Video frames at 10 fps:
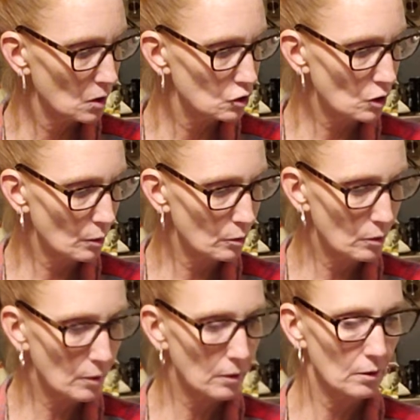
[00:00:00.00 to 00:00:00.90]
So
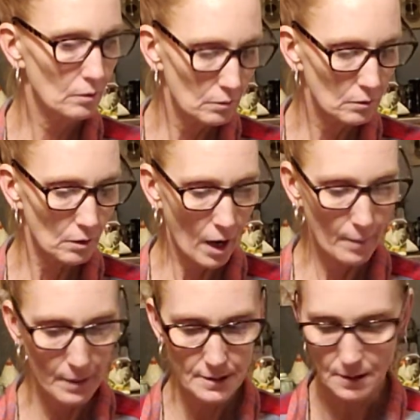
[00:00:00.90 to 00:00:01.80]
I
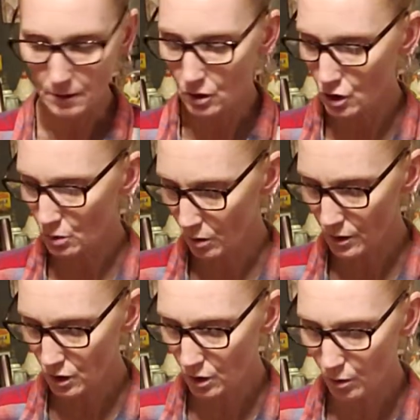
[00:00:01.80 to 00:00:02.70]
basically just
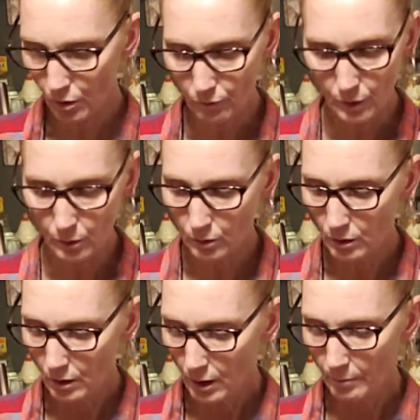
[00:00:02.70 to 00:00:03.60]
wanted to go through
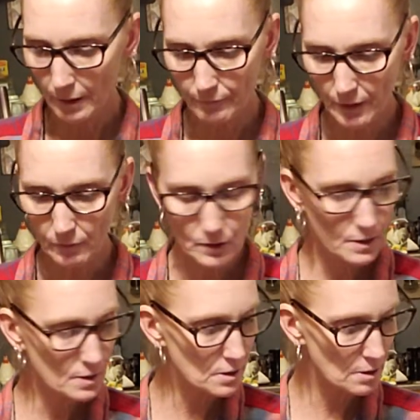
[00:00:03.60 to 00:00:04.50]
my favorite
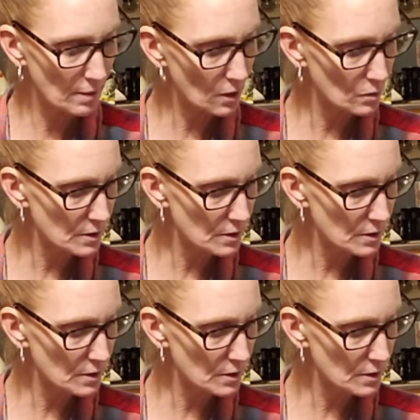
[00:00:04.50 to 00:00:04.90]
tomato